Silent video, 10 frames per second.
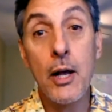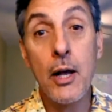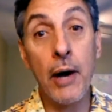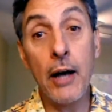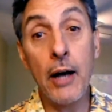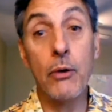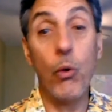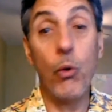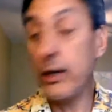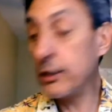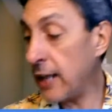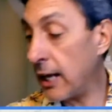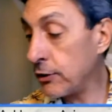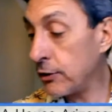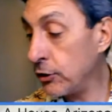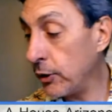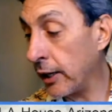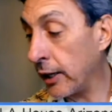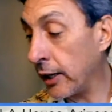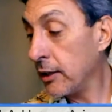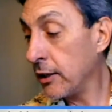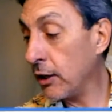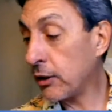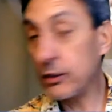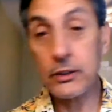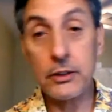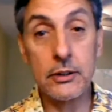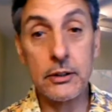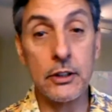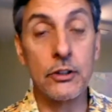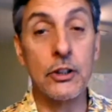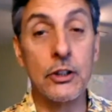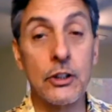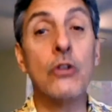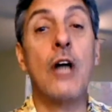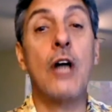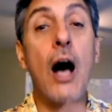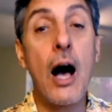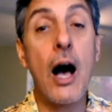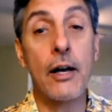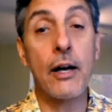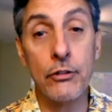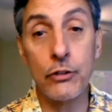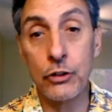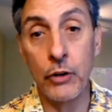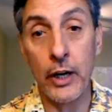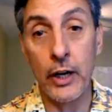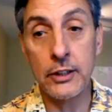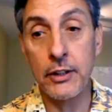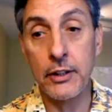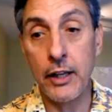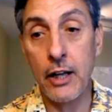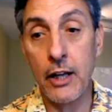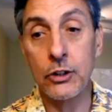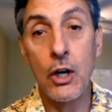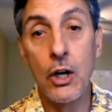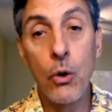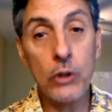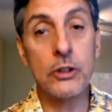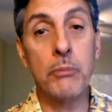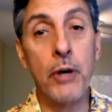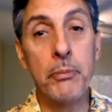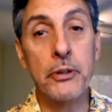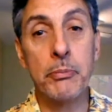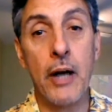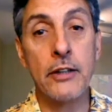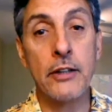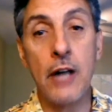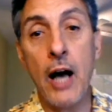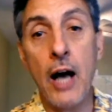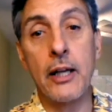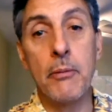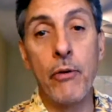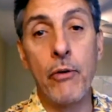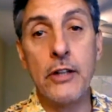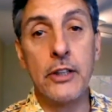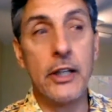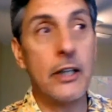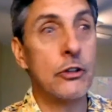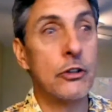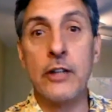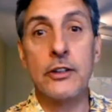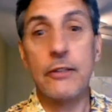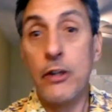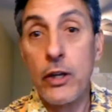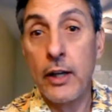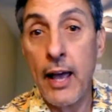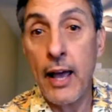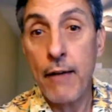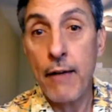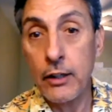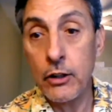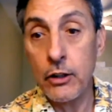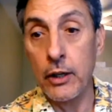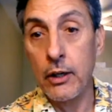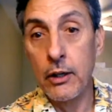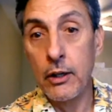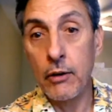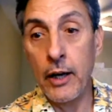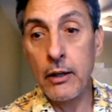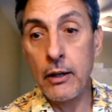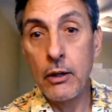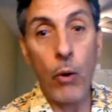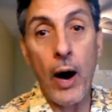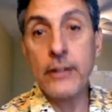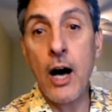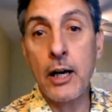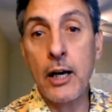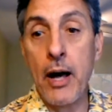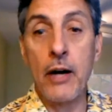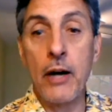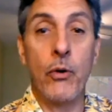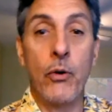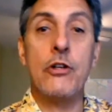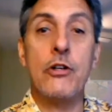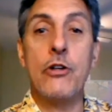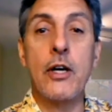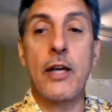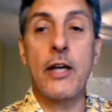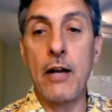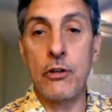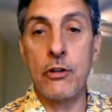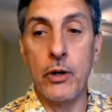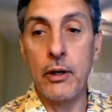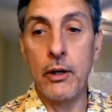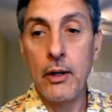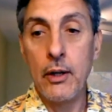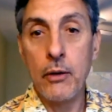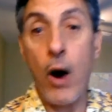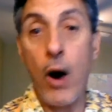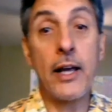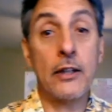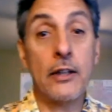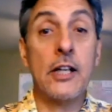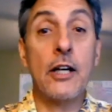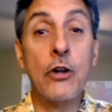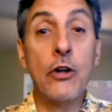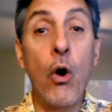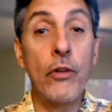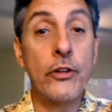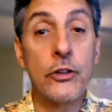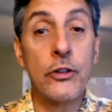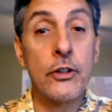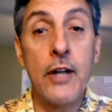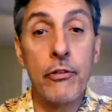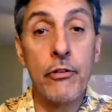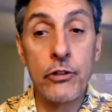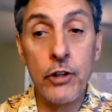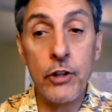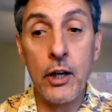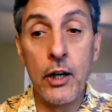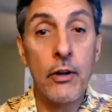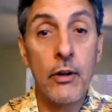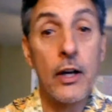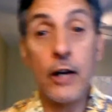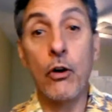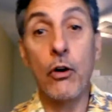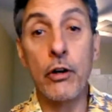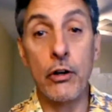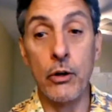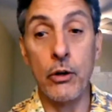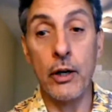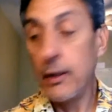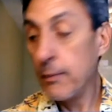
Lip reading: But what is that doing? You know, because this whole talk of interest rates and everything else, what's the purpose behind talking about raising interest rates if you know you can't freaking do it, right? Why talk about it when you know you can't do it? Why set a goal that you can never achieve in order to do it?